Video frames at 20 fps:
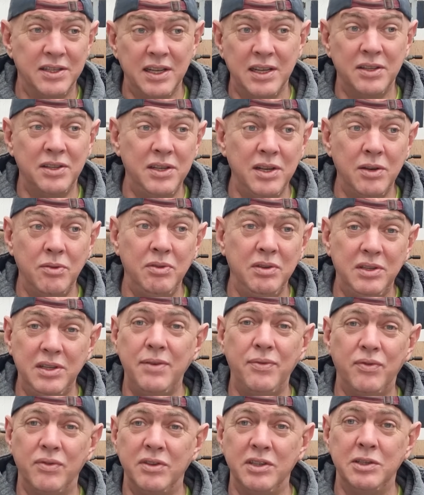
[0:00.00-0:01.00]
That's the only
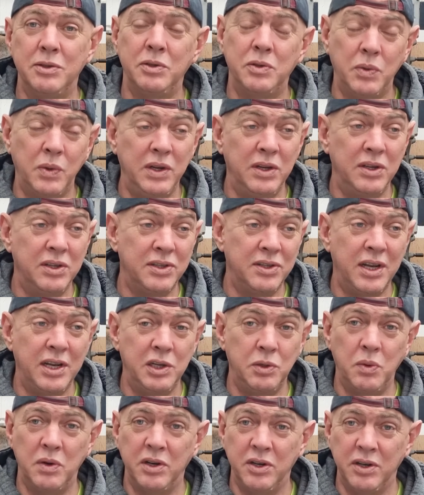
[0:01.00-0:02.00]
difference between a
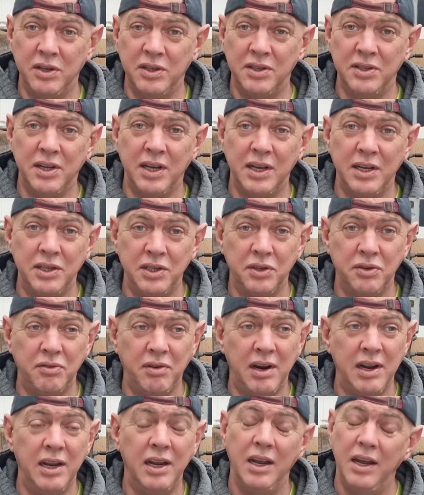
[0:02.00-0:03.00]
stage 1 and a stage
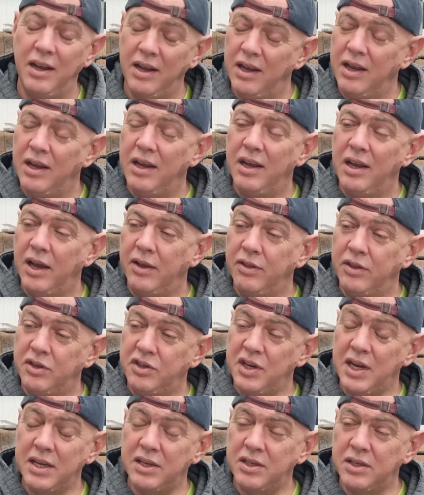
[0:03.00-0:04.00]
3. And the
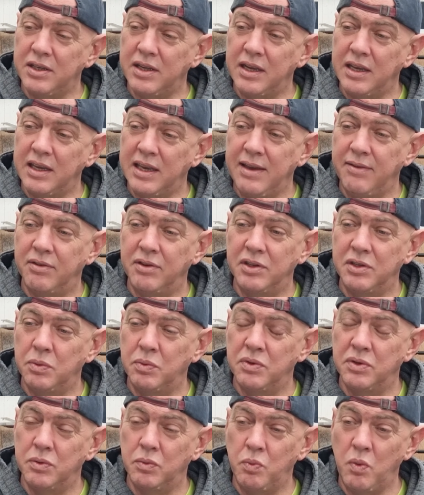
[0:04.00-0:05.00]
jets that they give us
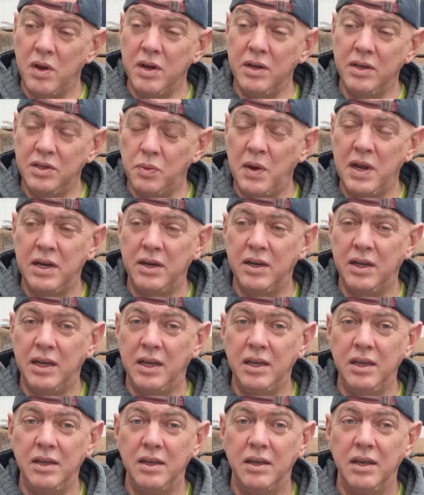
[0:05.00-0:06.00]
was a
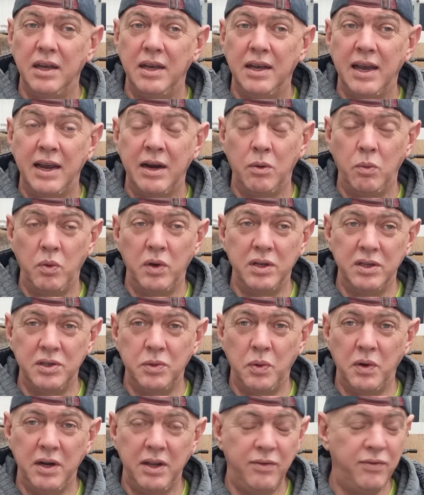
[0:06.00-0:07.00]
120 and a
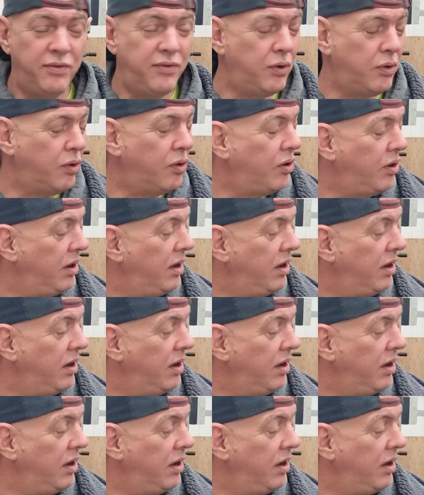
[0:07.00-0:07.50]
124.